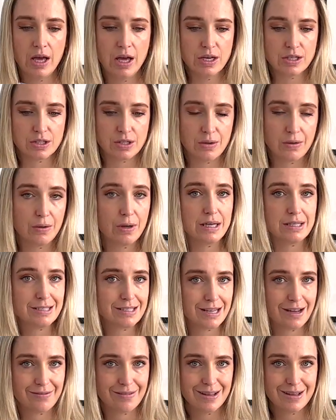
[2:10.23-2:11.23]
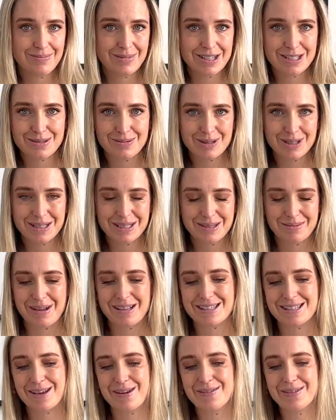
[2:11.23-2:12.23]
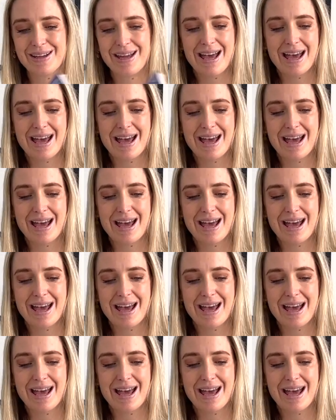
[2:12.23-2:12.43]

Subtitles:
So it's definitely much more expensive.